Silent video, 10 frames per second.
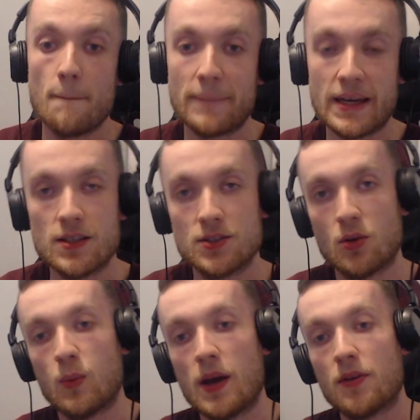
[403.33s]
based
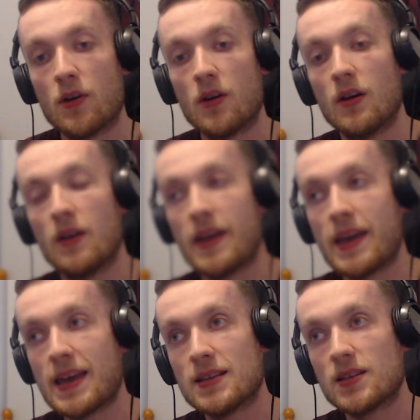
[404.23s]
on whether
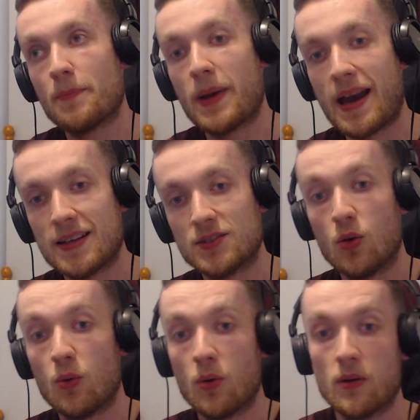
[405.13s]
it is a past
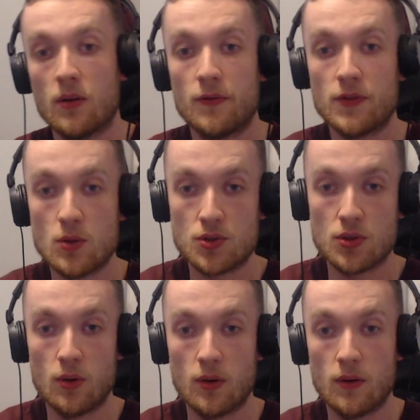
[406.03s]
or
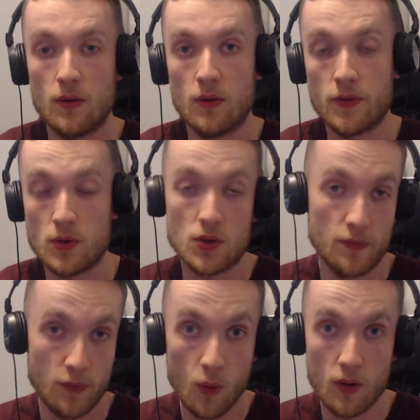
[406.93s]
future
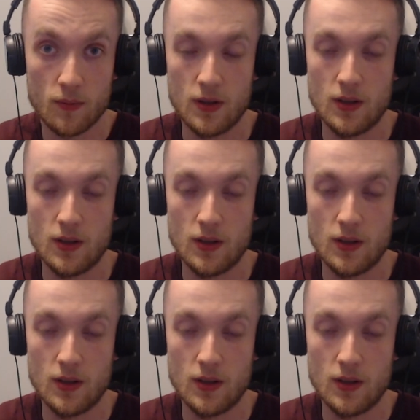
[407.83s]
form.